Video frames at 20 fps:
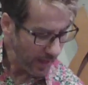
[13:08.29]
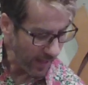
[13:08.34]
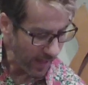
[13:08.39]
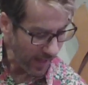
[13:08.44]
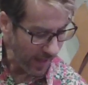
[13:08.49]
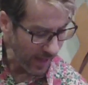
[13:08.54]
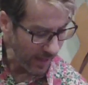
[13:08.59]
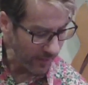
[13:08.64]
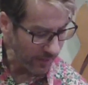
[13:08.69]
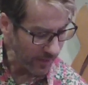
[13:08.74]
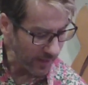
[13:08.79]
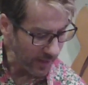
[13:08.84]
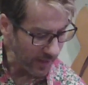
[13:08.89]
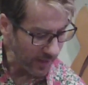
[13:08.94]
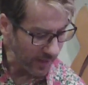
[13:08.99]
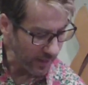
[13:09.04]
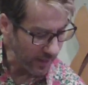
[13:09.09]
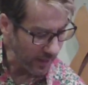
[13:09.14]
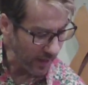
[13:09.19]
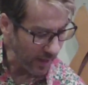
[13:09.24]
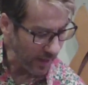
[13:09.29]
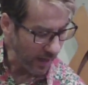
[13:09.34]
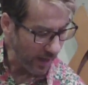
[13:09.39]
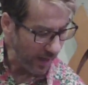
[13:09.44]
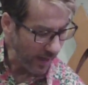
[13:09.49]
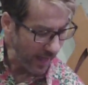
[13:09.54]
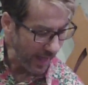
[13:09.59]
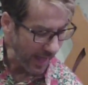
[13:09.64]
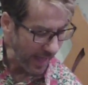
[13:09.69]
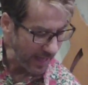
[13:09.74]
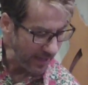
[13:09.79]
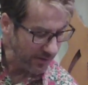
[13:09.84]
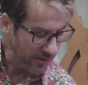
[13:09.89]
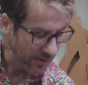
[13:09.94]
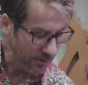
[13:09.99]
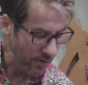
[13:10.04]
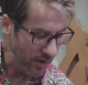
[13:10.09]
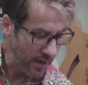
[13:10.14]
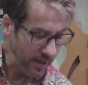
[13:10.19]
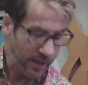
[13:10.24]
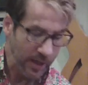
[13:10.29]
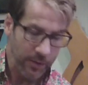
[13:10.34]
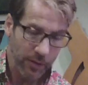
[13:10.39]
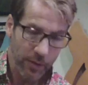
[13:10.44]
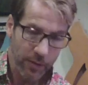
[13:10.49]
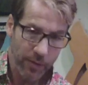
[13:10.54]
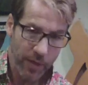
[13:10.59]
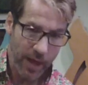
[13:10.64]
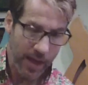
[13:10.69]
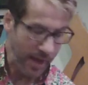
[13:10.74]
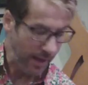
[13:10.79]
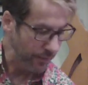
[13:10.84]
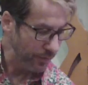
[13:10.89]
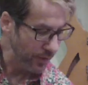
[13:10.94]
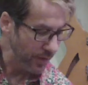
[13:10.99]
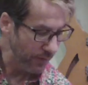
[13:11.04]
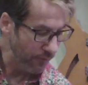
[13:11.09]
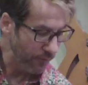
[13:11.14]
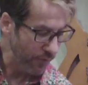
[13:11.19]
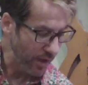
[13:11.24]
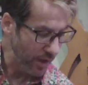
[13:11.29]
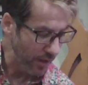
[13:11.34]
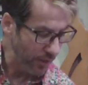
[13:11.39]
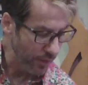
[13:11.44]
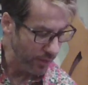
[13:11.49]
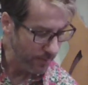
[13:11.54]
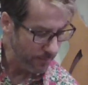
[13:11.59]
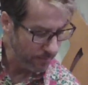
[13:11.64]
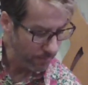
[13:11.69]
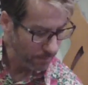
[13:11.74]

and the A string at the fifth.